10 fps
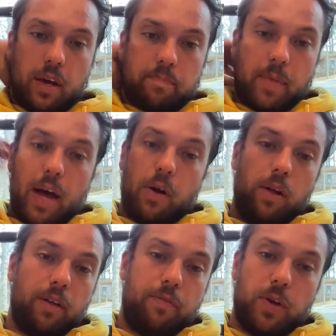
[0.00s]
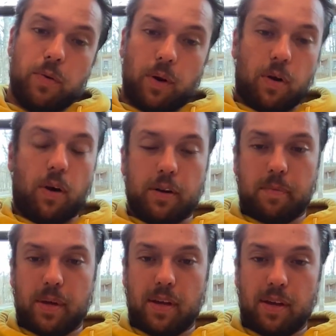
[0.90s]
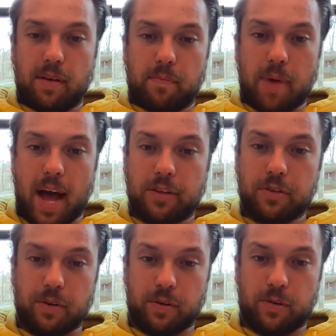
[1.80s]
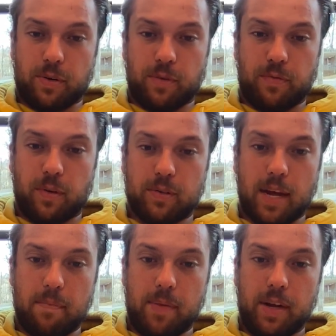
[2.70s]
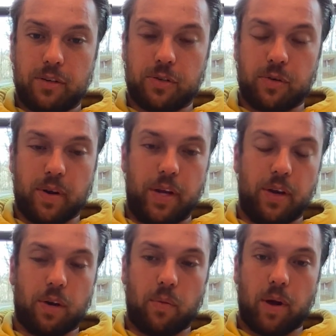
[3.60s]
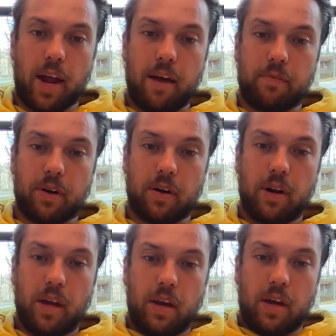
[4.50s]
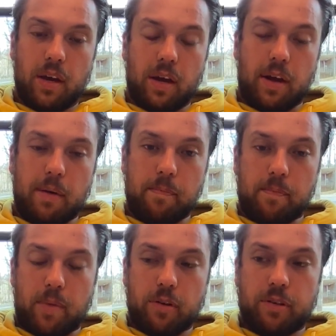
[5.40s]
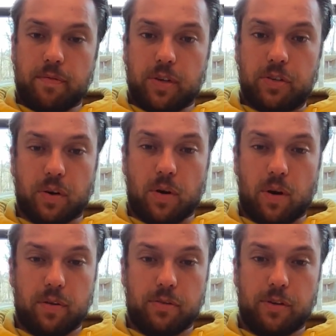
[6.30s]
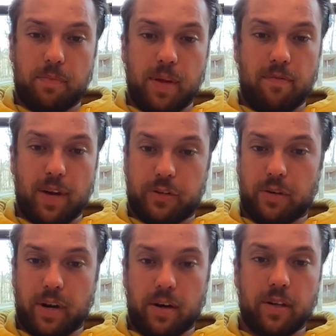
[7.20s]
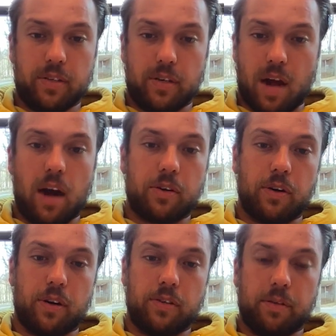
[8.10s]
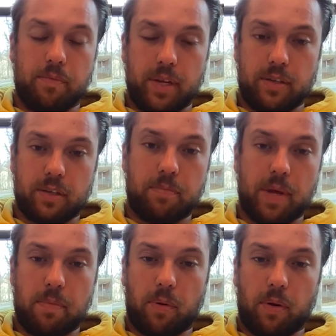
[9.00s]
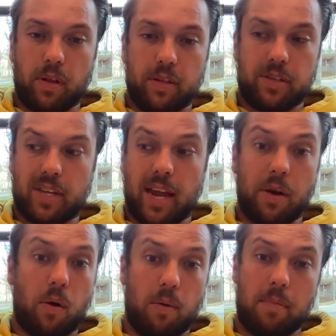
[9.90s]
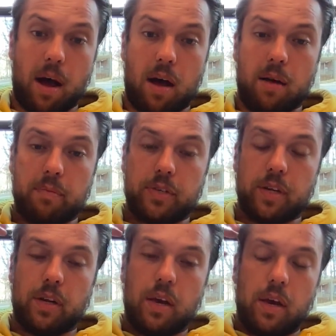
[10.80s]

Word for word: not all of you are called to be pastors or full time ministry or whatever. Um, most of us are called to be veterinarians and doctors and business people and stay at home moms and